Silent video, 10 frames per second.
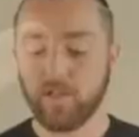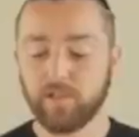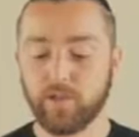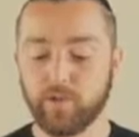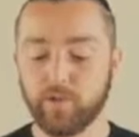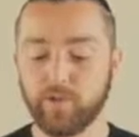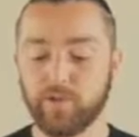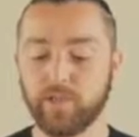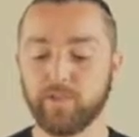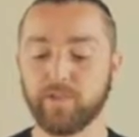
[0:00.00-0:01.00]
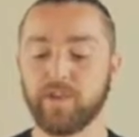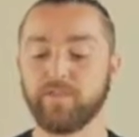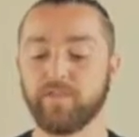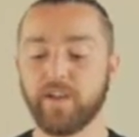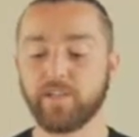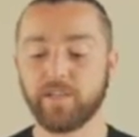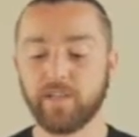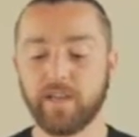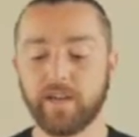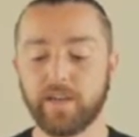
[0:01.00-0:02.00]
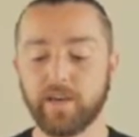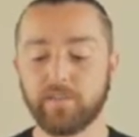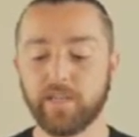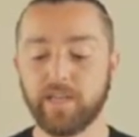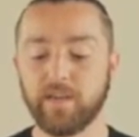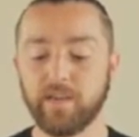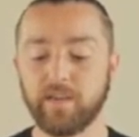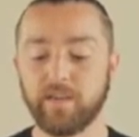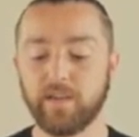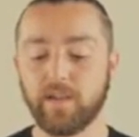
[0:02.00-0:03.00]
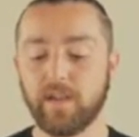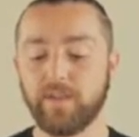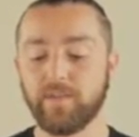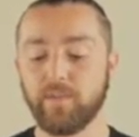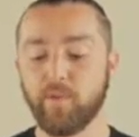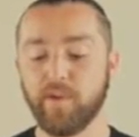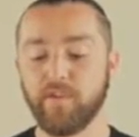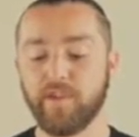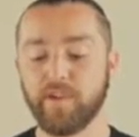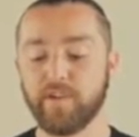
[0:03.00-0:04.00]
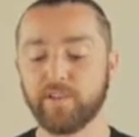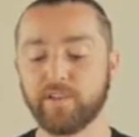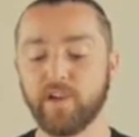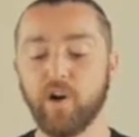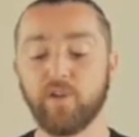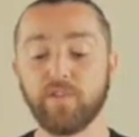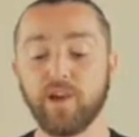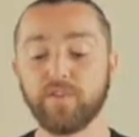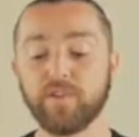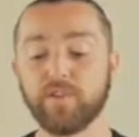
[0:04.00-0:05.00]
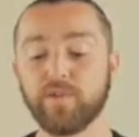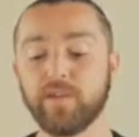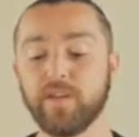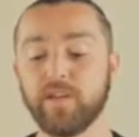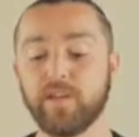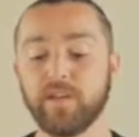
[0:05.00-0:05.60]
So to do this without flashing, the hand comes in, and the pointer finger is all the cover you need.